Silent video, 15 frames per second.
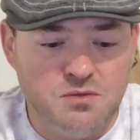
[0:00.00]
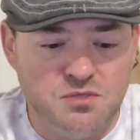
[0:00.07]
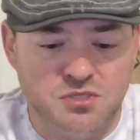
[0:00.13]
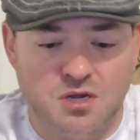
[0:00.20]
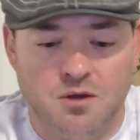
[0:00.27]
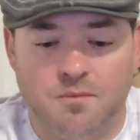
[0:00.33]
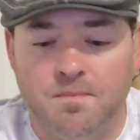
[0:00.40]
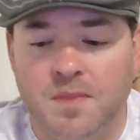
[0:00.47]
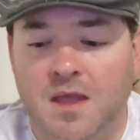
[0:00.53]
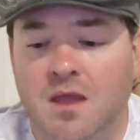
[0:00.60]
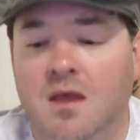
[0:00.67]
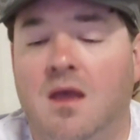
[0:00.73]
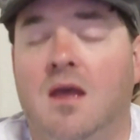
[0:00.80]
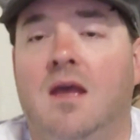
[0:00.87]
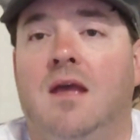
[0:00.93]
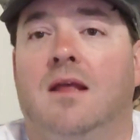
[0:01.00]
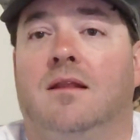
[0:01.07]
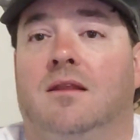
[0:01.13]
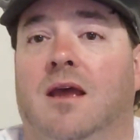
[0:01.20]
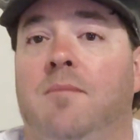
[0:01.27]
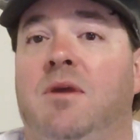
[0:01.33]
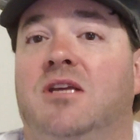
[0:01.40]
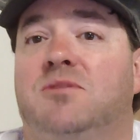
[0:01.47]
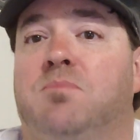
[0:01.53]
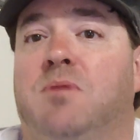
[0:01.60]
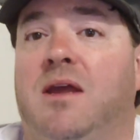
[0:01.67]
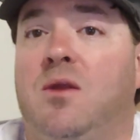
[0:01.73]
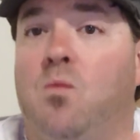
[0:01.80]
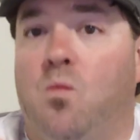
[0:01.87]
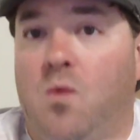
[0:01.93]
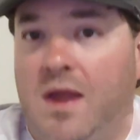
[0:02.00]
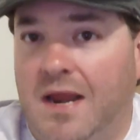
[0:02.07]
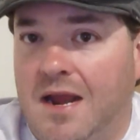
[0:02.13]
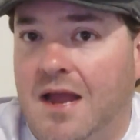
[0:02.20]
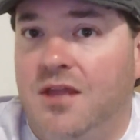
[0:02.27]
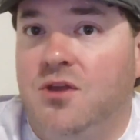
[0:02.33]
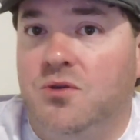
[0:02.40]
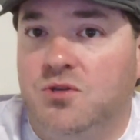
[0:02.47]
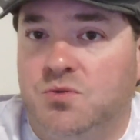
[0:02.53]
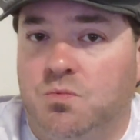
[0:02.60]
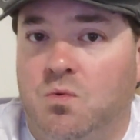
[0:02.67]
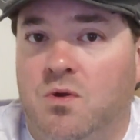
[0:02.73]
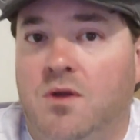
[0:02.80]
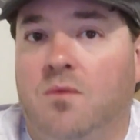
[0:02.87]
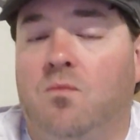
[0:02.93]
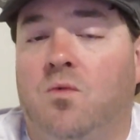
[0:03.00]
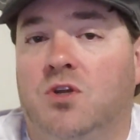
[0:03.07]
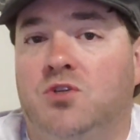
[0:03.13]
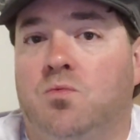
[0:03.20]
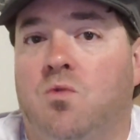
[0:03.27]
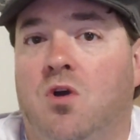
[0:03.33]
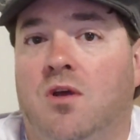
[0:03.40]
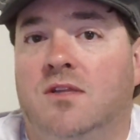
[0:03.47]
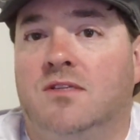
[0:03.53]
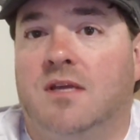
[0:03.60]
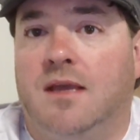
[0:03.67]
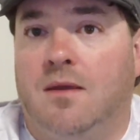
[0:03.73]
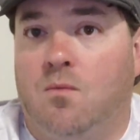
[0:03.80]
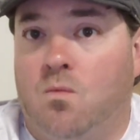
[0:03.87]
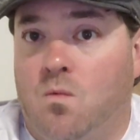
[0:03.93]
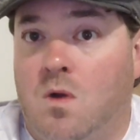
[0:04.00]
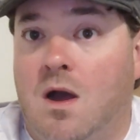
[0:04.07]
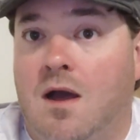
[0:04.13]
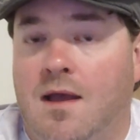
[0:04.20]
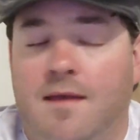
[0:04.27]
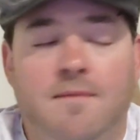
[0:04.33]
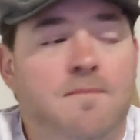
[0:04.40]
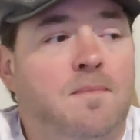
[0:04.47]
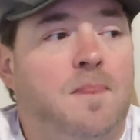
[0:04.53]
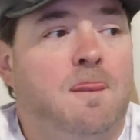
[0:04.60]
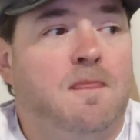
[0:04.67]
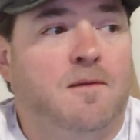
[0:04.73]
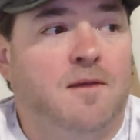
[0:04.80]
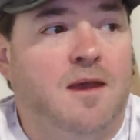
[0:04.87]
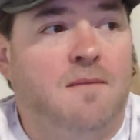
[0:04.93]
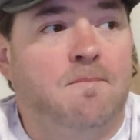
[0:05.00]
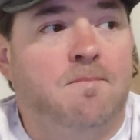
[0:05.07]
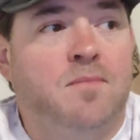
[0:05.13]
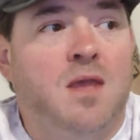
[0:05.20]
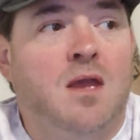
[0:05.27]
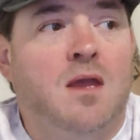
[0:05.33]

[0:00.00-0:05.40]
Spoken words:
So, let me explain when I use which ones and why, okay?